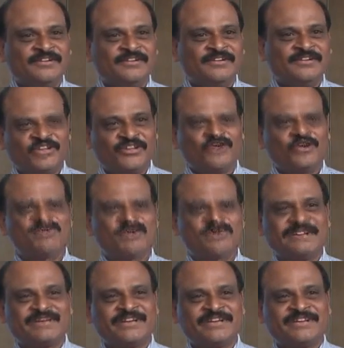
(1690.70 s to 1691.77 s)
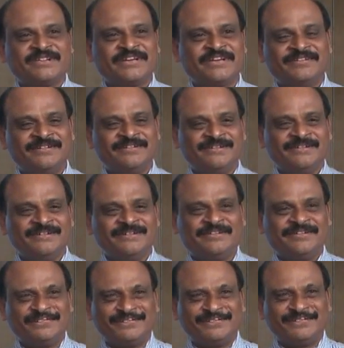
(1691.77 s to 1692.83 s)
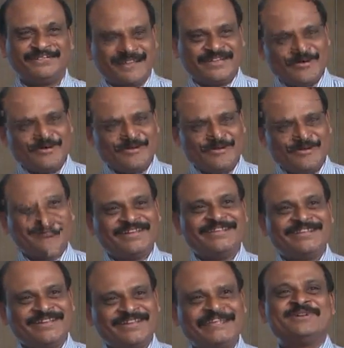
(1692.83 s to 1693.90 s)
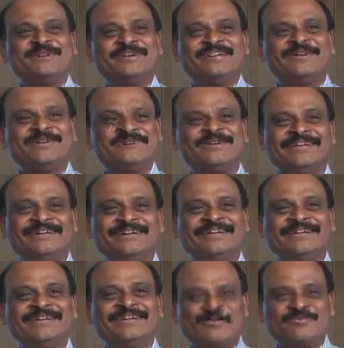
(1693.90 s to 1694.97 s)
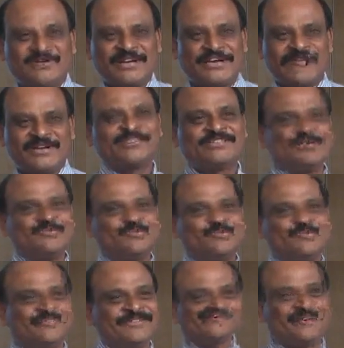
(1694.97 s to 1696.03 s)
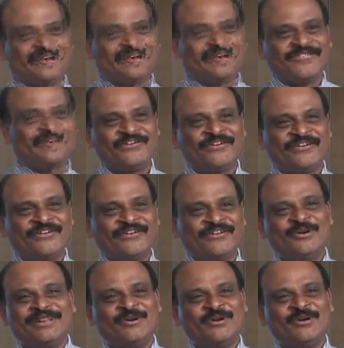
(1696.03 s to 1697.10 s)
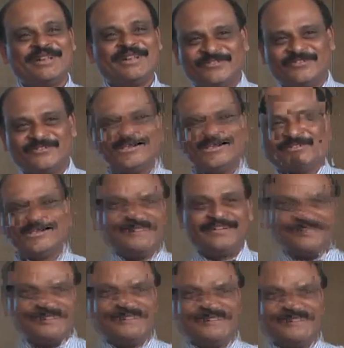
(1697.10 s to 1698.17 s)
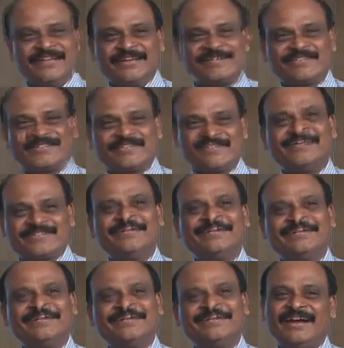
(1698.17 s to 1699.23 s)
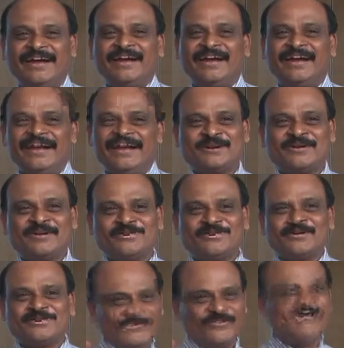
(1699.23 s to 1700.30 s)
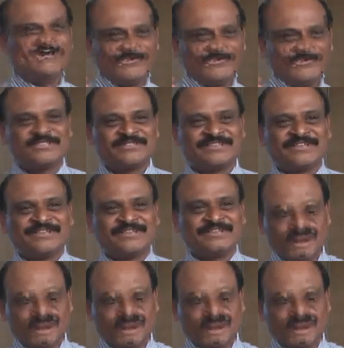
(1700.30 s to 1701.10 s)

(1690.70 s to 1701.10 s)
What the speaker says: On the humor side, Hema Mali is somebody, Tamanna is for somebody. You cannot offer Hema Mali to a youngster and Tamanna to a old age person.